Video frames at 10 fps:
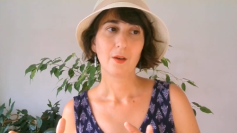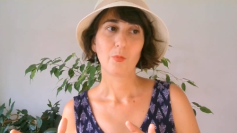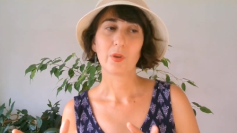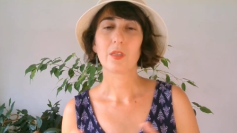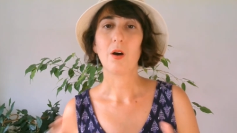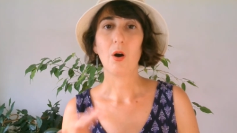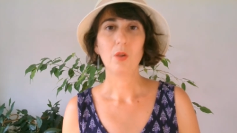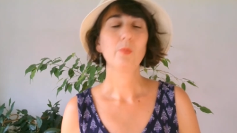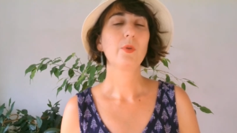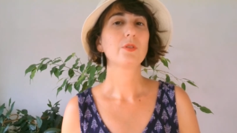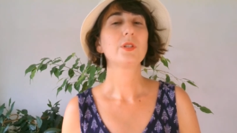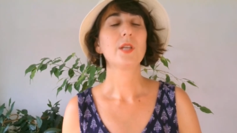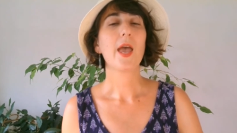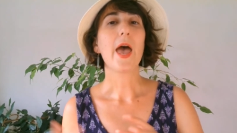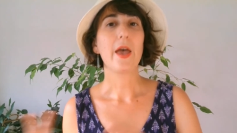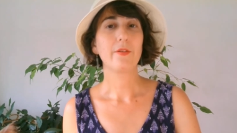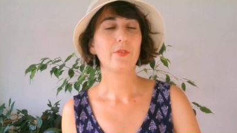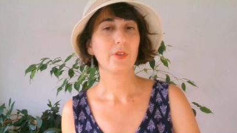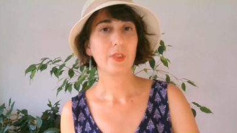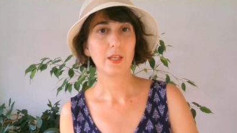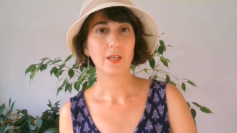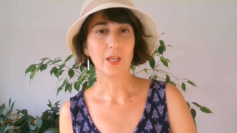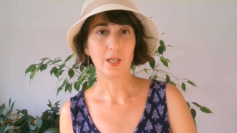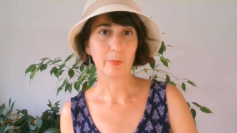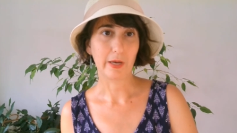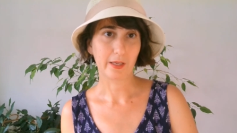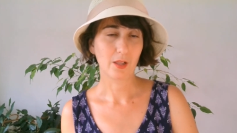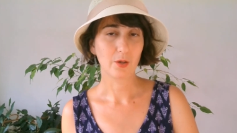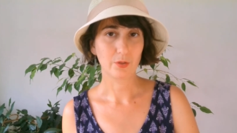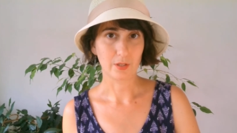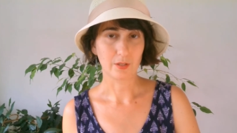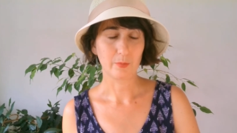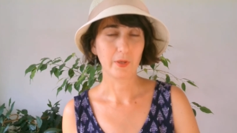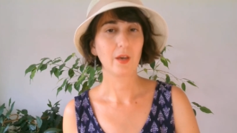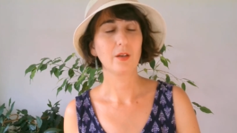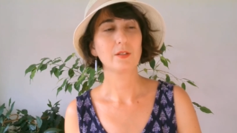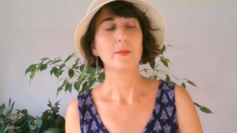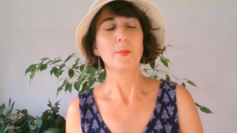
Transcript: with almost everything in my closet, because